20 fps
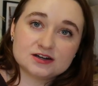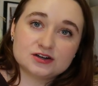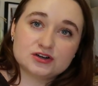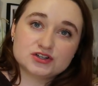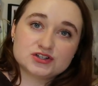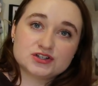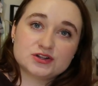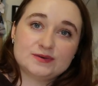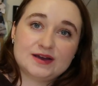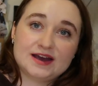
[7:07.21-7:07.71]

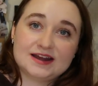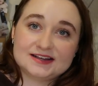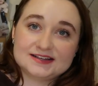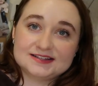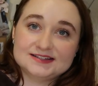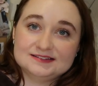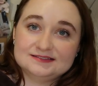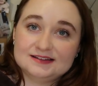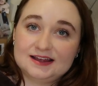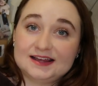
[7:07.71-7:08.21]
cushion that we
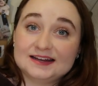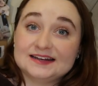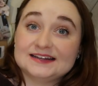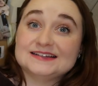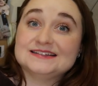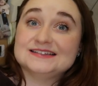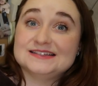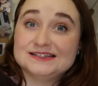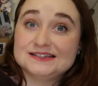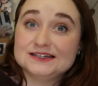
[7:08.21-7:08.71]
had, like an
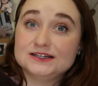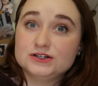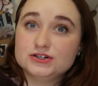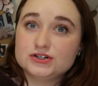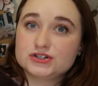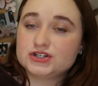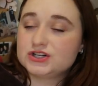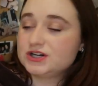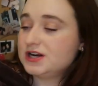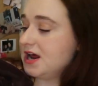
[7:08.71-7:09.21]
existing
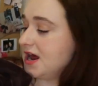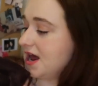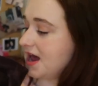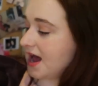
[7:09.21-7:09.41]
cushion,